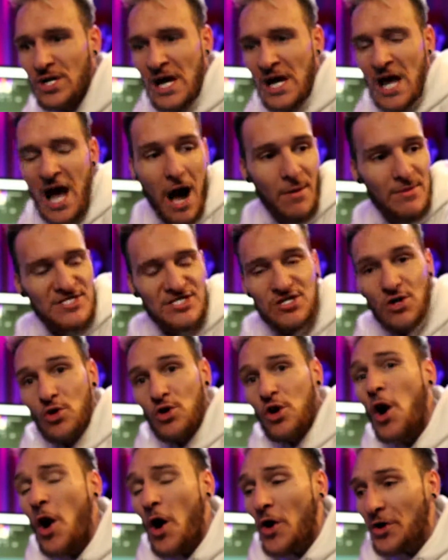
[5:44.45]
I was so
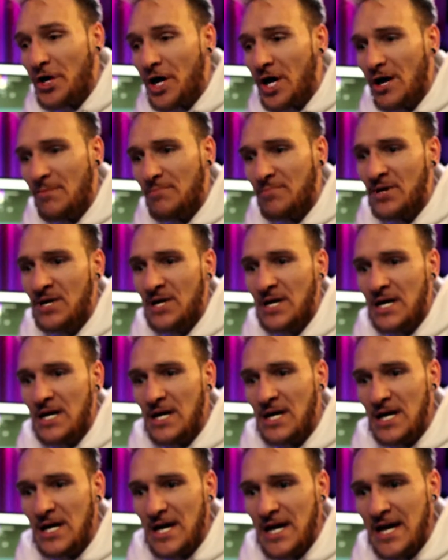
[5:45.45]
caught up
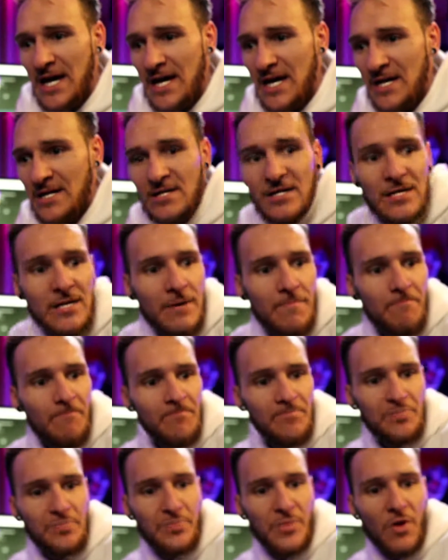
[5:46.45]
in
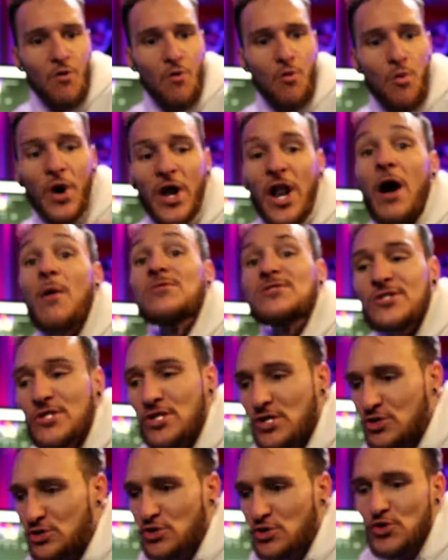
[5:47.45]
what I was going to
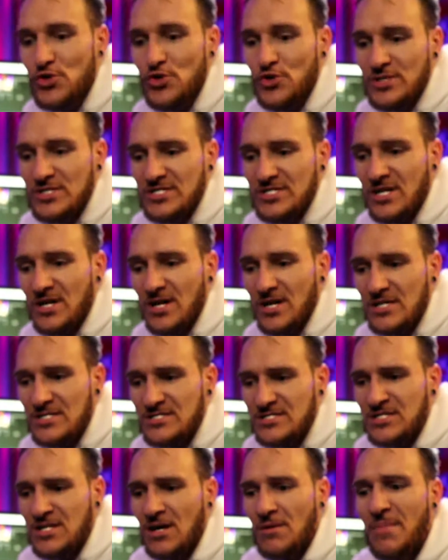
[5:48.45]
do
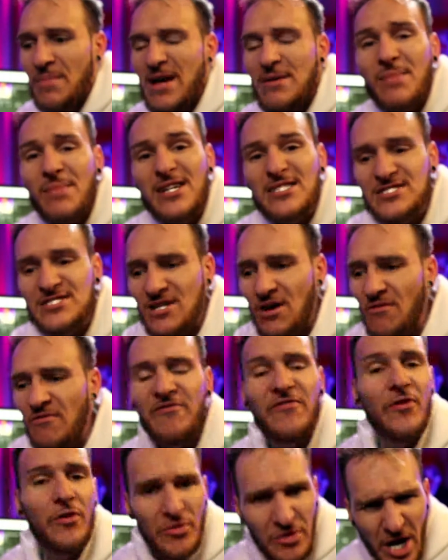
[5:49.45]
to make myself
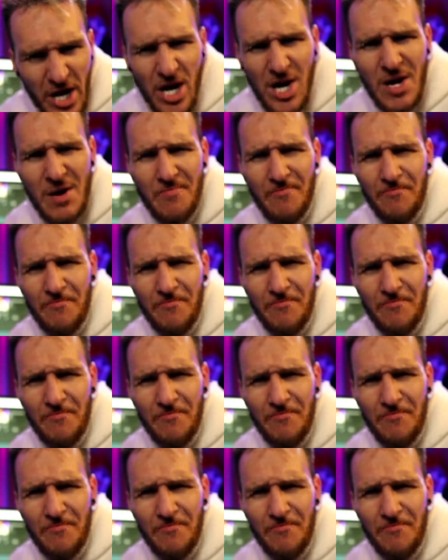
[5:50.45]
feel numb.